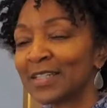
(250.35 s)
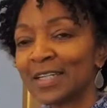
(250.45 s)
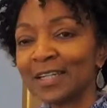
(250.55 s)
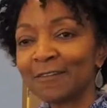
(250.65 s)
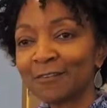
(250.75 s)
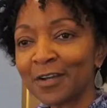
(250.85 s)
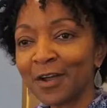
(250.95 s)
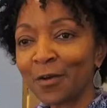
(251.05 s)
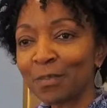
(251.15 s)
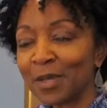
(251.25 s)
delivering
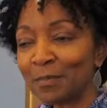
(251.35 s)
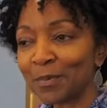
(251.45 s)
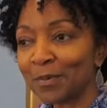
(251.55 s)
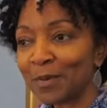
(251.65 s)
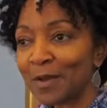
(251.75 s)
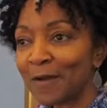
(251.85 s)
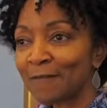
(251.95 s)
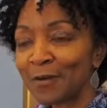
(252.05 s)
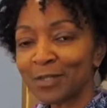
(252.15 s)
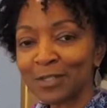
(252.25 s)
her people
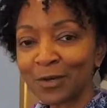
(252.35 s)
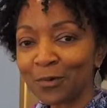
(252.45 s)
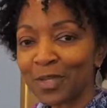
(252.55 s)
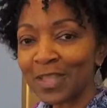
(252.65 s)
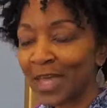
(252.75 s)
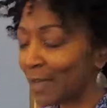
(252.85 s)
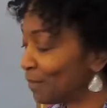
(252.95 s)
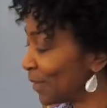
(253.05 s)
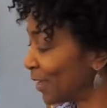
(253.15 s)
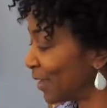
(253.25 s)
from the decree that
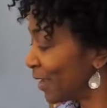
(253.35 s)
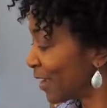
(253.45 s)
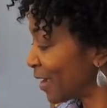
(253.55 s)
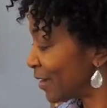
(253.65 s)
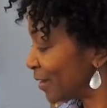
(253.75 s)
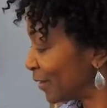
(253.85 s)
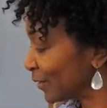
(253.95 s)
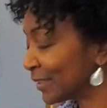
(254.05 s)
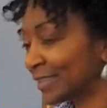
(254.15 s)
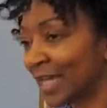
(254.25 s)
had been
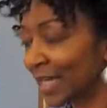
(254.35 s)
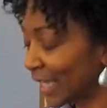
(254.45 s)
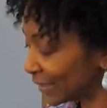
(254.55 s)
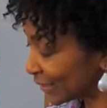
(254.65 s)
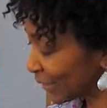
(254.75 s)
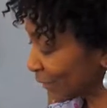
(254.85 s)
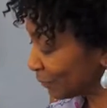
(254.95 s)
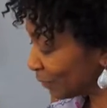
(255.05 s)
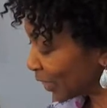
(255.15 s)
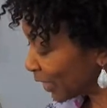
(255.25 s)
set against them,
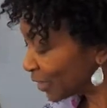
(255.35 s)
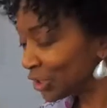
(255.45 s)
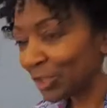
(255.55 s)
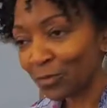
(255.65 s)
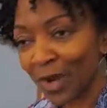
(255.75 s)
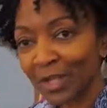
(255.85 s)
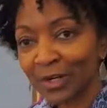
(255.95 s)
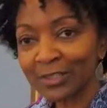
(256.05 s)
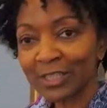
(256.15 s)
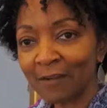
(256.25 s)
she arrayed
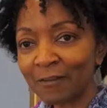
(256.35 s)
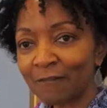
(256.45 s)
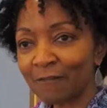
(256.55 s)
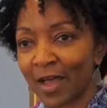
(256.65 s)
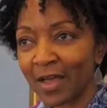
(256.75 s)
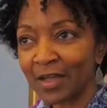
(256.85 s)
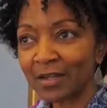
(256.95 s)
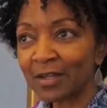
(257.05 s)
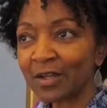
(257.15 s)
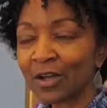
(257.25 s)
herself in fine
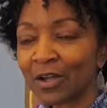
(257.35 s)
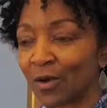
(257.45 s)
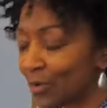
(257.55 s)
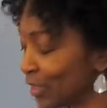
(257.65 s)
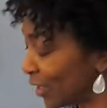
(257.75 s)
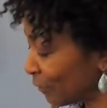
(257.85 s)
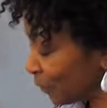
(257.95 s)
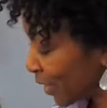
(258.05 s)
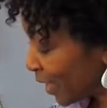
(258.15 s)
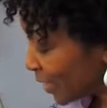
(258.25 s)
clothing.
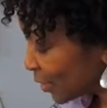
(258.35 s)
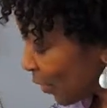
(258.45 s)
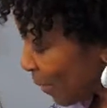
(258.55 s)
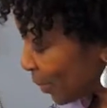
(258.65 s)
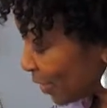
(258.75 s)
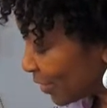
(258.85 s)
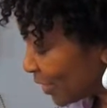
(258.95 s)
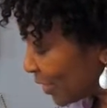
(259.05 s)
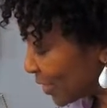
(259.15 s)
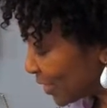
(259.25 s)
And so I put
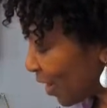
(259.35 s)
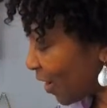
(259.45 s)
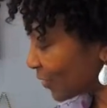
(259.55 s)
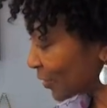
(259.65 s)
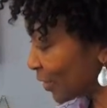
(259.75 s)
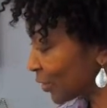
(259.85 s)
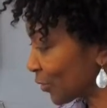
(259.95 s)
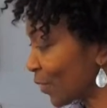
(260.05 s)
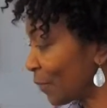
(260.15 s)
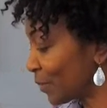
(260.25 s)
these scarves on
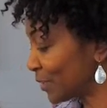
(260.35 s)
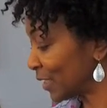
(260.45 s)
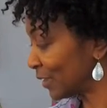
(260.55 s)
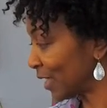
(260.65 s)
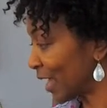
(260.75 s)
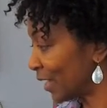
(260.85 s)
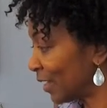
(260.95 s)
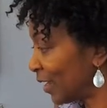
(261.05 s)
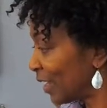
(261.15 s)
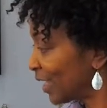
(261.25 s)
to represent that.
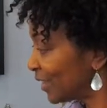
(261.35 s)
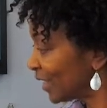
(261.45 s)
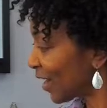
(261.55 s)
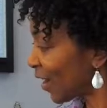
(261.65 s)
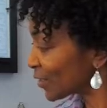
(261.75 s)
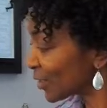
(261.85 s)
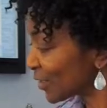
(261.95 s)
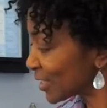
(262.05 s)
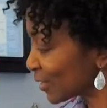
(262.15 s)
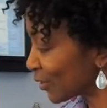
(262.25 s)
And then also
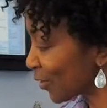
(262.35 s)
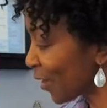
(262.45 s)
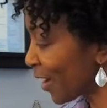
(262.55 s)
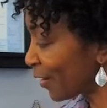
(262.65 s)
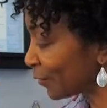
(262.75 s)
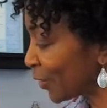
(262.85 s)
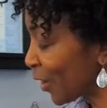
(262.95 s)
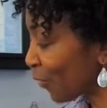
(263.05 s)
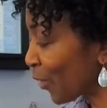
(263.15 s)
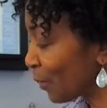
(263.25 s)
this little crown
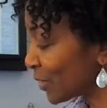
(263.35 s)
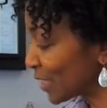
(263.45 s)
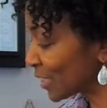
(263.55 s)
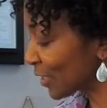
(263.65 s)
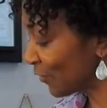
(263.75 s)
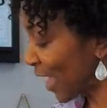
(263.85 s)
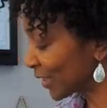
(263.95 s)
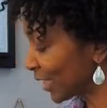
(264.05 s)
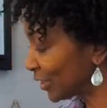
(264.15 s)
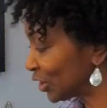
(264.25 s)
represents the
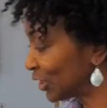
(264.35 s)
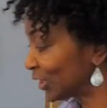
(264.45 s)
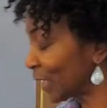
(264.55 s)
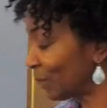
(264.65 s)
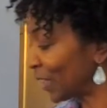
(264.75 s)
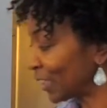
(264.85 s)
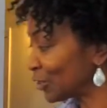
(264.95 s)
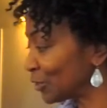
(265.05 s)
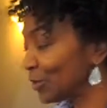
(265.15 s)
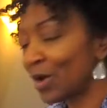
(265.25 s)
fact that she's stepping
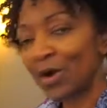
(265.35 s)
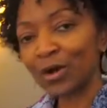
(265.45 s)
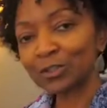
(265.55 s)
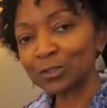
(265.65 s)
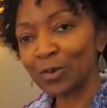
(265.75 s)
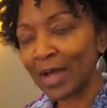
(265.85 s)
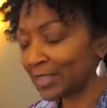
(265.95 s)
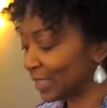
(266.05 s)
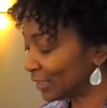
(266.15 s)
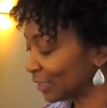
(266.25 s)
into her true
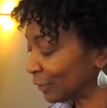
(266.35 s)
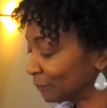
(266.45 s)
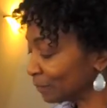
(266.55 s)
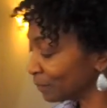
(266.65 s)
identity.